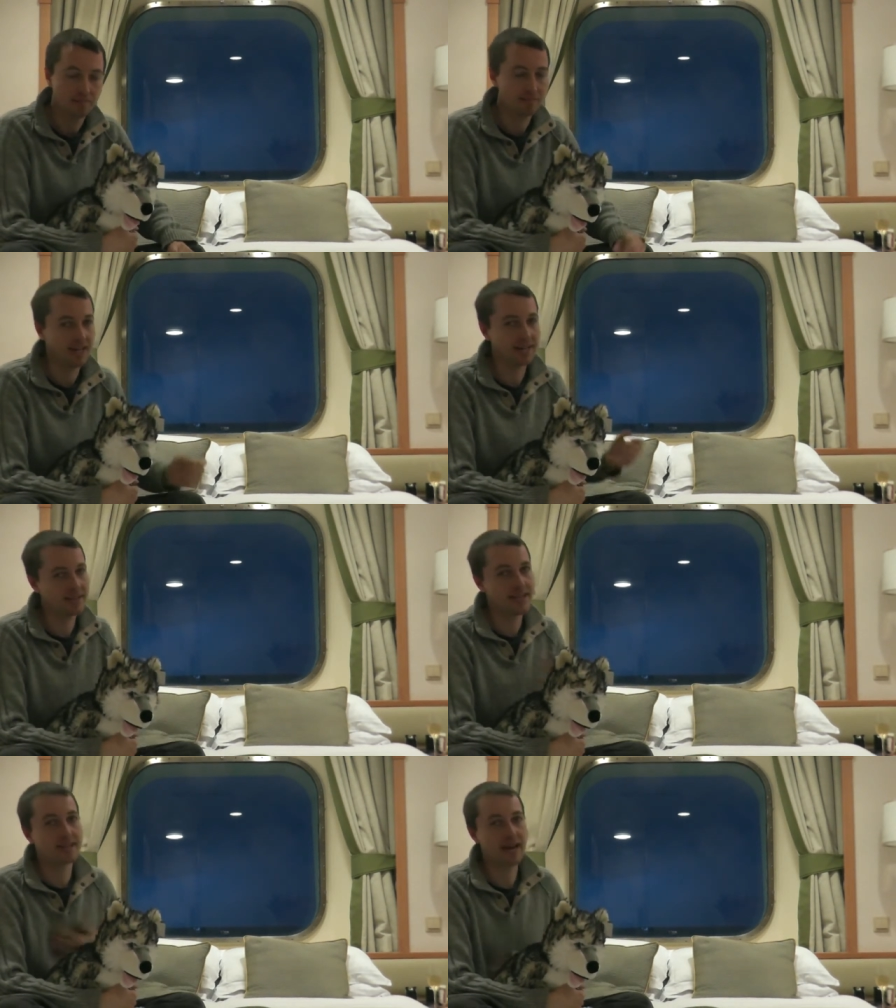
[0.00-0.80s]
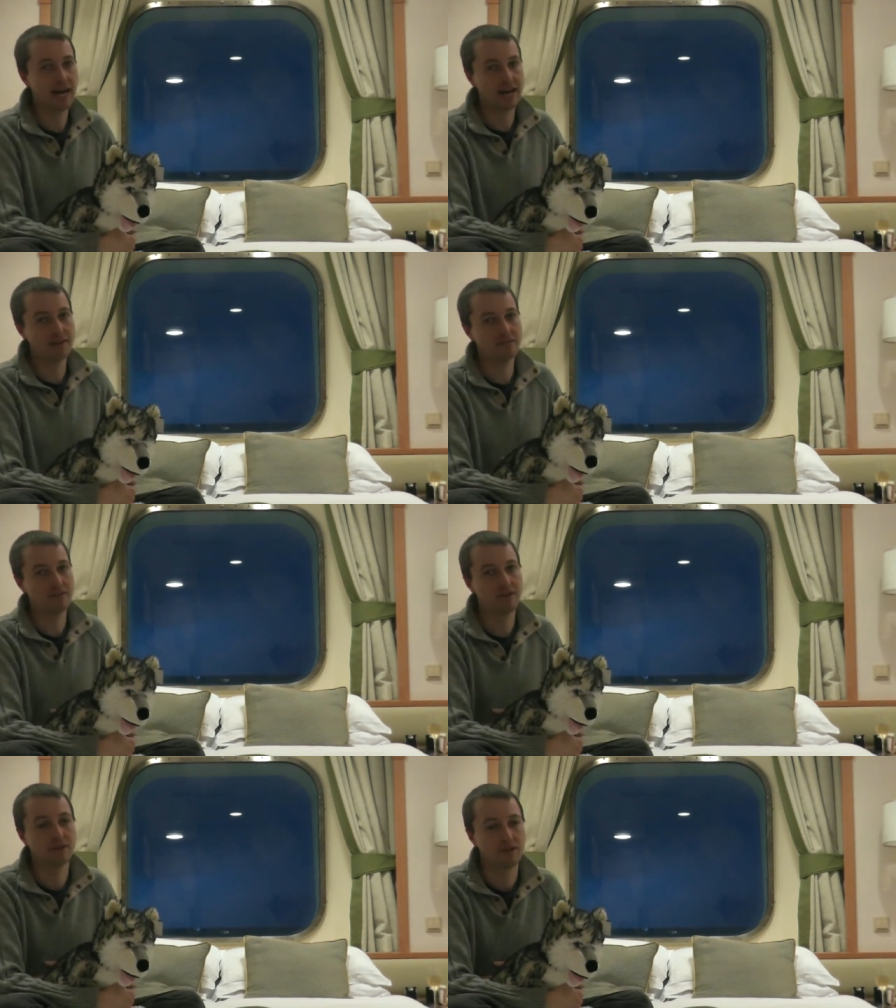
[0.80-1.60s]
but I did have
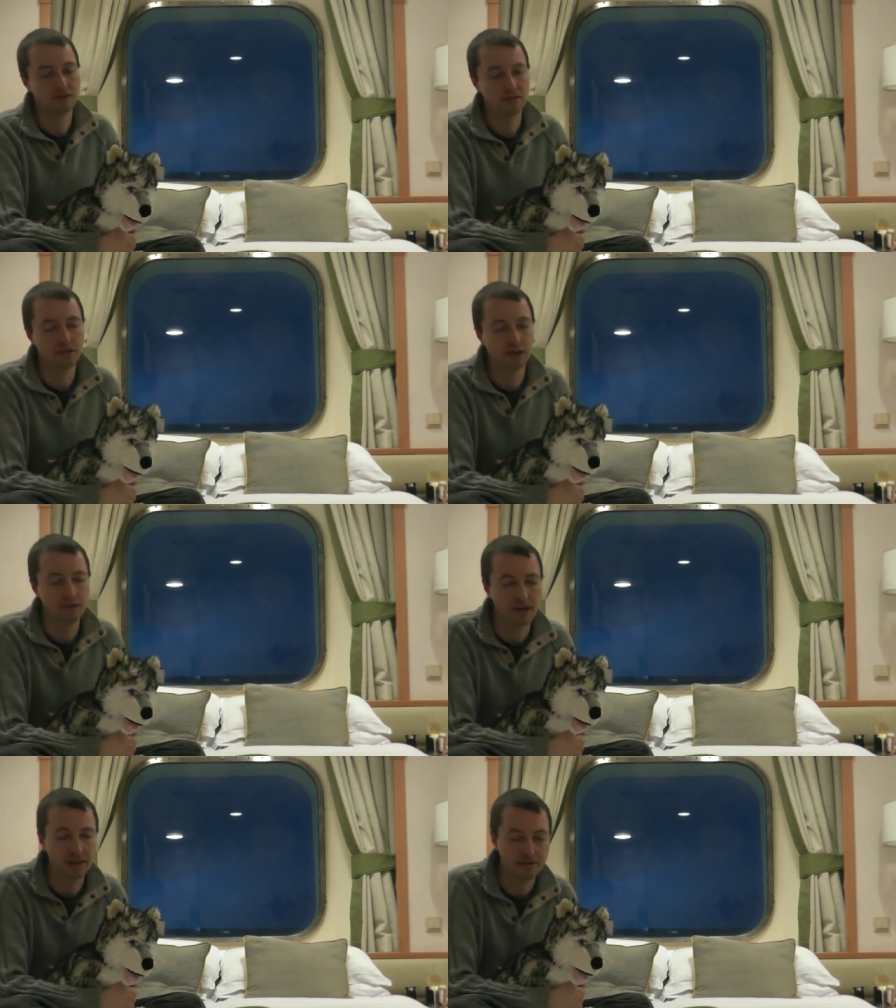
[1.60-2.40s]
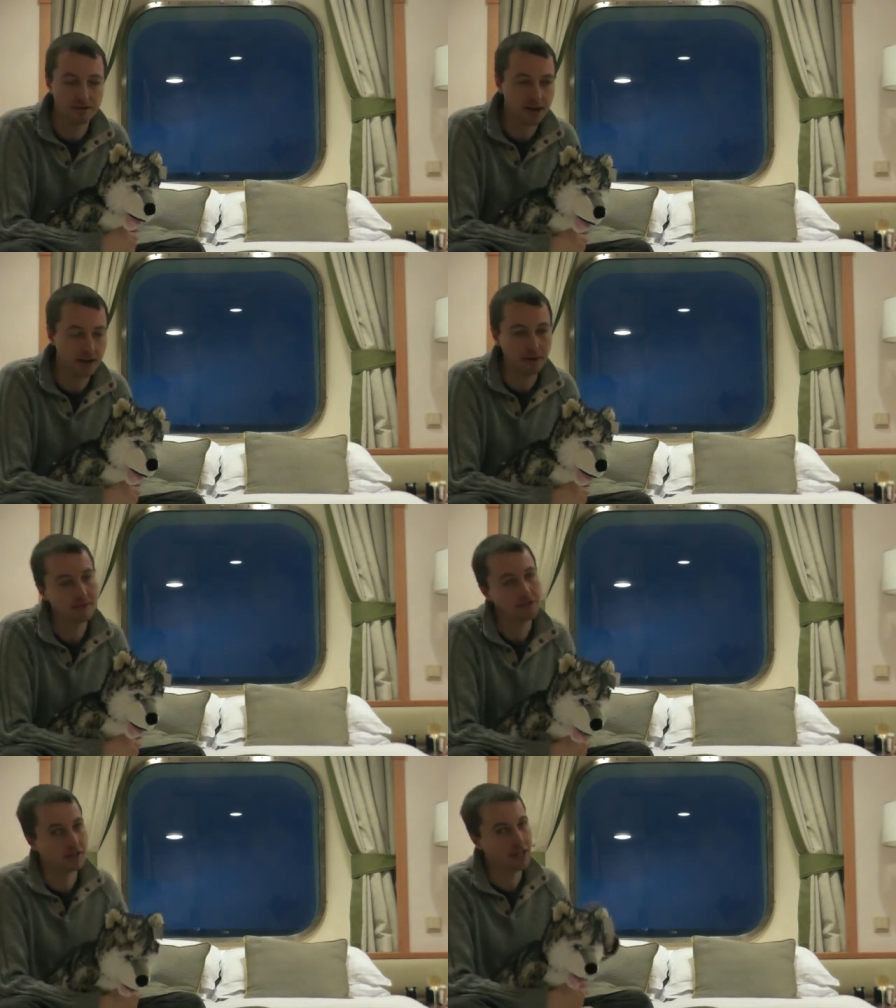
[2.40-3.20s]
oh, my stomach
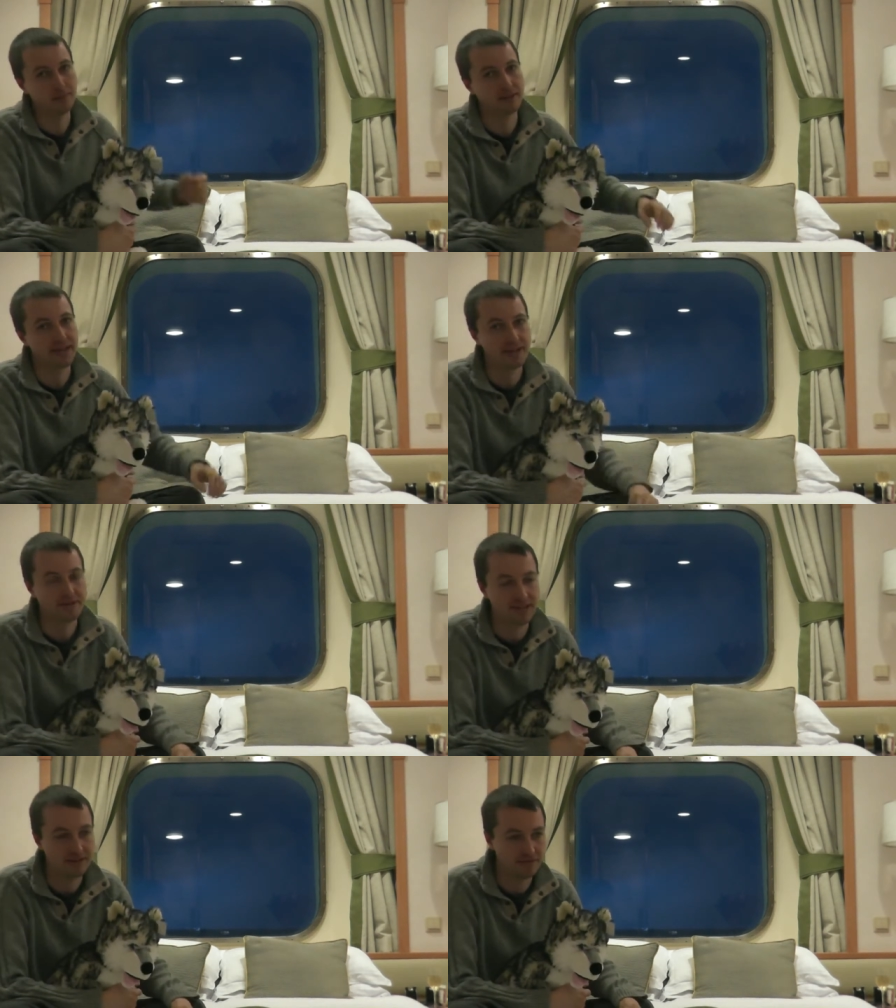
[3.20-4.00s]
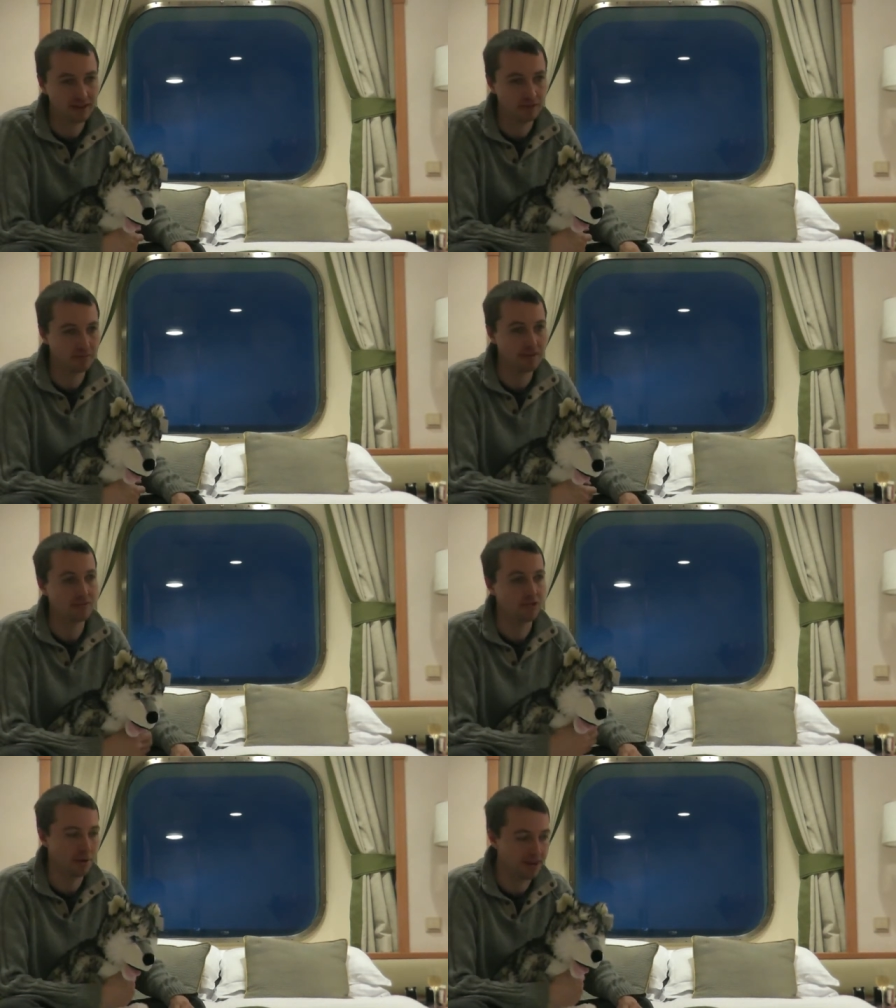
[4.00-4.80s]
for a couple of days did feel a bit
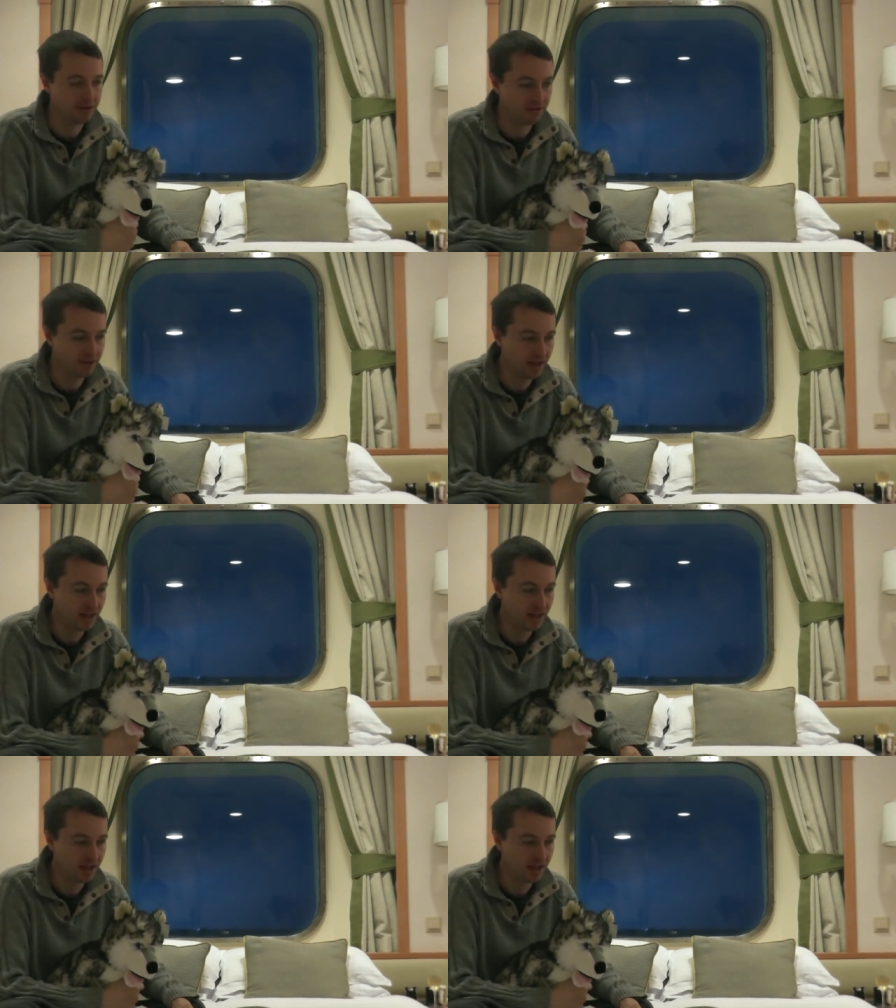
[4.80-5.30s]
rubbish,